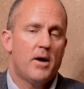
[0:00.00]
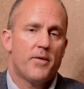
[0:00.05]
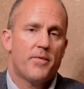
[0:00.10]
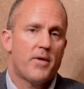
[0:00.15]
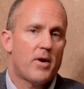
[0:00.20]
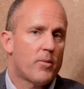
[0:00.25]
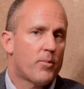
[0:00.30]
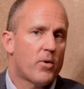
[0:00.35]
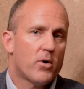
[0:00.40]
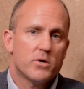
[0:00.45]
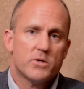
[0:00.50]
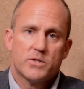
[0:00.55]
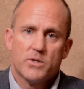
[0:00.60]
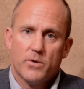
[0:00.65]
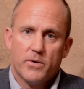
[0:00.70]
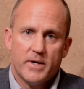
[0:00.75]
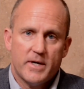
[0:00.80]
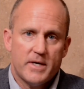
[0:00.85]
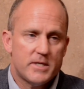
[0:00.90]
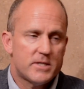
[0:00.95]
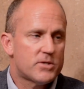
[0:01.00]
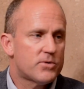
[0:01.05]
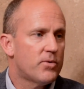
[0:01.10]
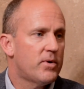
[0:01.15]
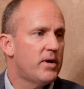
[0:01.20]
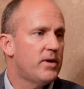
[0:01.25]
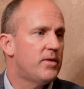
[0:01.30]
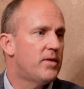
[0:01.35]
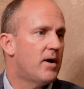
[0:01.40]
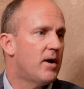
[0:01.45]
their personal
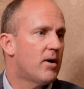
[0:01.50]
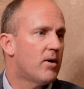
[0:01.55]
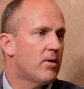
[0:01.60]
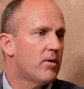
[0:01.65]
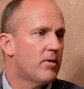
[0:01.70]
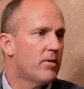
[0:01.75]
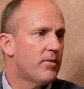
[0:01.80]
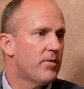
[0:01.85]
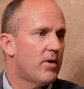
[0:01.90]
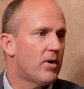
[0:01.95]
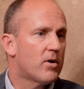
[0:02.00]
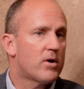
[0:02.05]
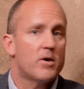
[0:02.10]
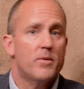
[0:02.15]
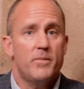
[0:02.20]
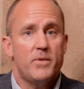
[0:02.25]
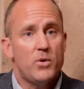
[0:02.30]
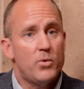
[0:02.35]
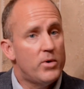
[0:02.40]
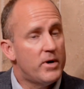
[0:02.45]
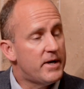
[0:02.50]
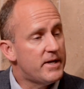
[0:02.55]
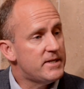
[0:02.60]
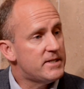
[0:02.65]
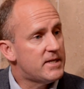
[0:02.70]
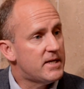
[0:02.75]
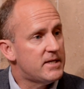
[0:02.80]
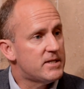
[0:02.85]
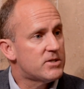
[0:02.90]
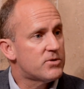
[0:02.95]
history, their
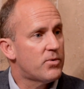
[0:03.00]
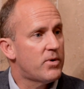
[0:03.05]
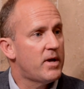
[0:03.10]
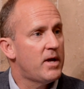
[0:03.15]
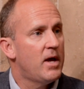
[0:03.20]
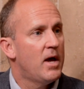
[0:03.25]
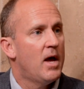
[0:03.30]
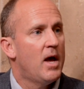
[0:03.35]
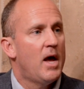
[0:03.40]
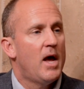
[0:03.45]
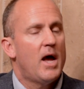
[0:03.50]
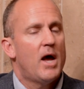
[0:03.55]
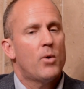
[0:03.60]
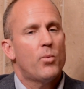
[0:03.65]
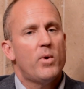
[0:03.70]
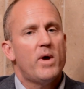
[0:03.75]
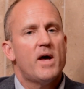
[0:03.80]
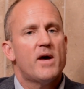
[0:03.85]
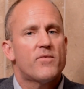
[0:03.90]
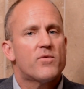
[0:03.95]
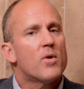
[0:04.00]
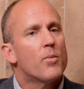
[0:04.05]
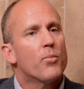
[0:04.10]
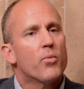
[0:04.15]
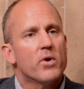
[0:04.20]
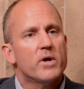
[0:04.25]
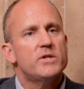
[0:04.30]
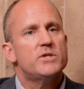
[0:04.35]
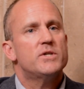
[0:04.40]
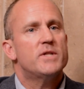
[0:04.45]
community's history, and we have to
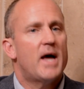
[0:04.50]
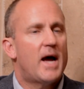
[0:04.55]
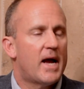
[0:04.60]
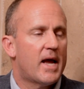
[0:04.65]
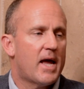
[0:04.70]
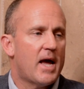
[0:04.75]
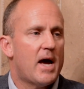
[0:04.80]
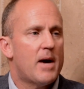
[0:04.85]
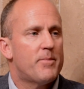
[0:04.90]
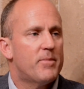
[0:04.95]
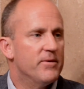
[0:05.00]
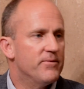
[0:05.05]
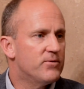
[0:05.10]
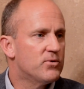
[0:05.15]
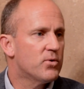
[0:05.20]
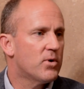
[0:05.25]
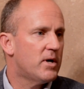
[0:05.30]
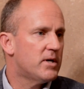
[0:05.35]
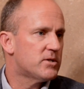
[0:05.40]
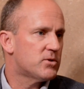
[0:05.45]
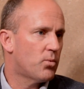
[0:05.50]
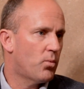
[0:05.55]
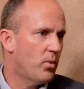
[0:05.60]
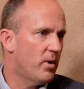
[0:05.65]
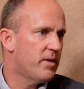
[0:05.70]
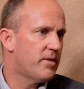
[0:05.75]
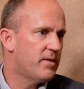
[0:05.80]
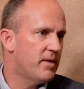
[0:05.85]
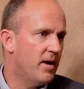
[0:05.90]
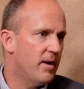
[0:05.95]
bridge that gap of trust
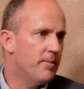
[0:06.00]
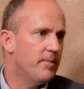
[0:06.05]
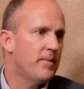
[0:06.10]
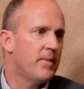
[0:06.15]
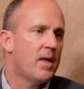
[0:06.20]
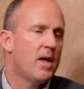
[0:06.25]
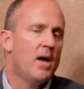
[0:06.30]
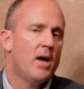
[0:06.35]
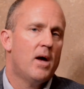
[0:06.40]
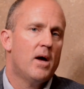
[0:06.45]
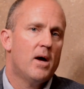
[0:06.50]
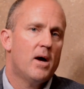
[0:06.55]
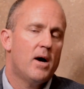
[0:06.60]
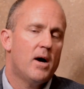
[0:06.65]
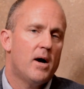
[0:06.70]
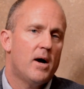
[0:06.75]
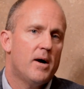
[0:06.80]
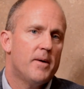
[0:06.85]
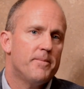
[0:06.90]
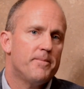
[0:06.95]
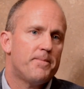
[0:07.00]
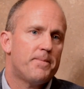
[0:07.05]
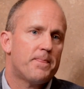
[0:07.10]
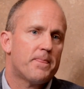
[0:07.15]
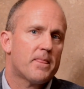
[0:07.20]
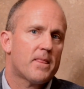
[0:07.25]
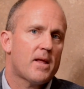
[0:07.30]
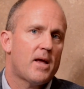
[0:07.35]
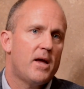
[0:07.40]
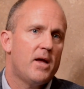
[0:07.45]
with them. I'm
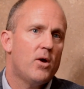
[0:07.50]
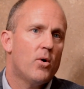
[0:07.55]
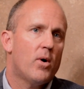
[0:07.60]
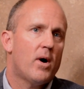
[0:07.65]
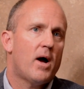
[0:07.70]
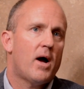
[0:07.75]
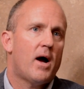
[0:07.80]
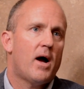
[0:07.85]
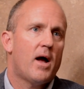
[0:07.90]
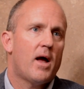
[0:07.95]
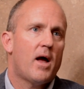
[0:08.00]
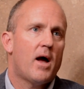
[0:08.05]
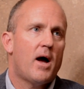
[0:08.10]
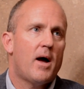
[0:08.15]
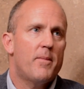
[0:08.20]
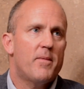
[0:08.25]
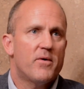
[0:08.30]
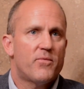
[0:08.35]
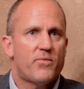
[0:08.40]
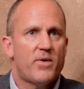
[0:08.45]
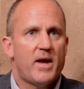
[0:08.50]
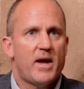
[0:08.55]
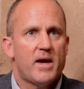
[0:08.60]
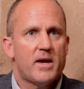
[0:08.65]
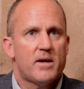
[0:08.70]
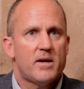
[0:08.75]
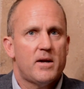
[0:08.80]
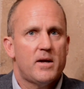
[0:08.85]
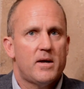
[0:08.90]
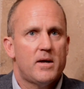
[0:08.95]
a
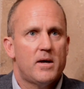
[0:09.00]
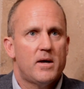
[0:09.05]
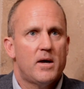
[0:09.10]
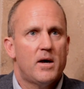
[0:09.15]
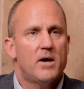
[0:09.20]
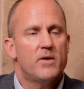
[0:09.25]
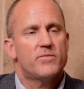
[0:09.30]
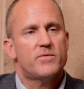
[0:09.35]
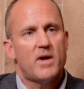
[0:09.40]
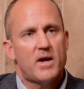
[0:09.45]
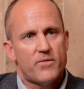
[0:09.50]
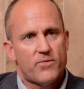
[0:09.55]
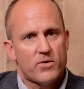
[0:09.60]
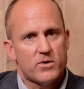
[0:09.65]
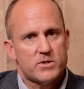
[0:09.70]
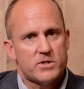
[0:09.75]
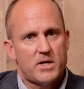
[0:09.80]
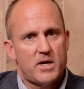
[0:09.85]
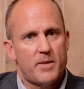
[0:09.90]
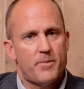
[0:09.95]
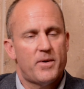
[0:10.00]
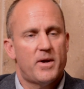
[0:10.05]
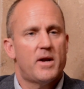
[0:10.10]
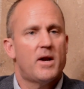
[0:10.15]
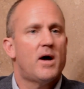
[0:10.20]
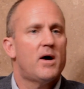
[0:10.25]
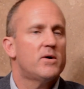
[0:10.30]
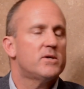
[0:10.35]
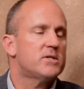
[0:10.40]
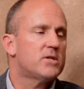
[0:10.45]
fan of diversity, but
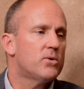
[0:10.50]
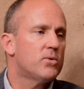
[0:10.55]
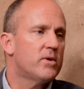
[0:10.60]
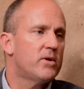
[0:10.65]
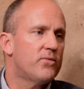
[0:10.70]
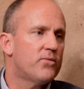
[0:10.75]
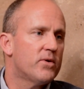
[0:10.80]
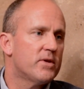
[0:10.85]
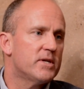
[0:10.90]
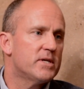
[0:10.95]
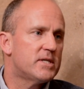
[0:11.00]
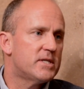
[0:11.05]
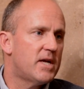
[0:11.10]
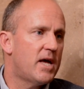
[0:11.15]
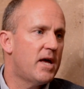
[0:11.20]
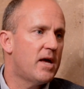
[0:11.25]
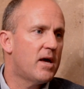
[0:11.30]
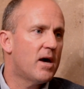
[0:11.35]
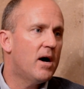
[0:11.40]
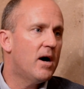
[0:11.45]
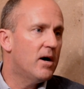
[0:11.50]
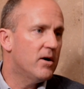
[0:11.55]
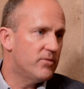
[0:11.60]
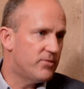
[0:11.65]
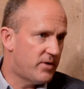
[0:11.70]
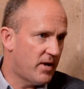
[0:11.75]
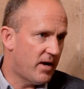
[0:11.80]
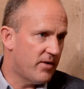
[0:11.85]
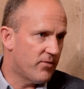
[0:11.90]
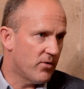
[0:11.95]
not solely for the sake
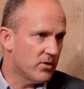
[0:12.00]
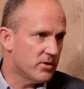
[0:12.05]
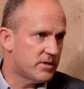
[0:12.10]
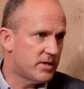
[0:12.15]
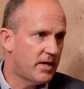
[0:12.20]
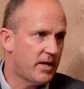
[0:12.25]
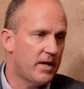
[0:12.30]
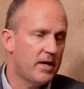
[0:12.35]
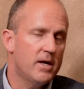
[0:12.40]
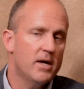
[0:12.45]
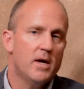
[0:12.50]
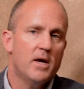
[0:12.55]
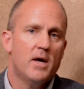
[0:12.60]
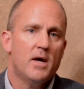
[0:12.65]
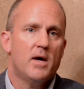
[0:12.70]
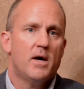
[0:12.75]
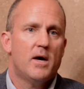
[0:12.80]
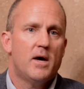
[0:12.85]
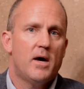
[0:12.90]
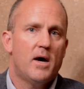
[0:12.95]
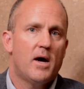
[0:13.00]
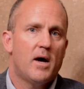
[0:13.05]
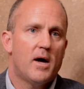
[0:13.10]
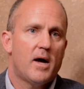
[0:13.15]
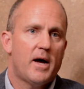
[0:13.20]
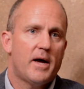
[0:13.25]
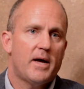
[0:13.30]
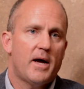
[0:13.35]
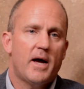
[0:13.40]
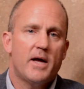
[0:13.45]
of diversity.
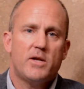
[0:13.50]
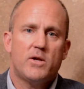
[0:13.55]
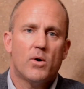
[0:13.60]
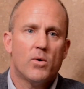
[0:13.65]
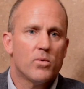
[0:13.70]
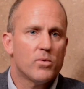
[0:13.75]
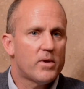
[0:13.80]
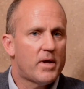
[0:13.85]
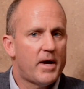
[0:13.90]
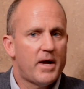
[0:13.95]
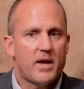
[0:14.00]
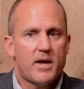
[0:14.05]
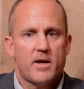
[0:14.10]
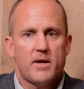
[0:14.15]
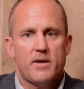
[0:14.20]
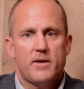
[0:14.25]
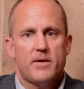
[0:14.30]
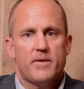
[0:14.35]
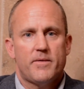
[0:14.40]
I don't like,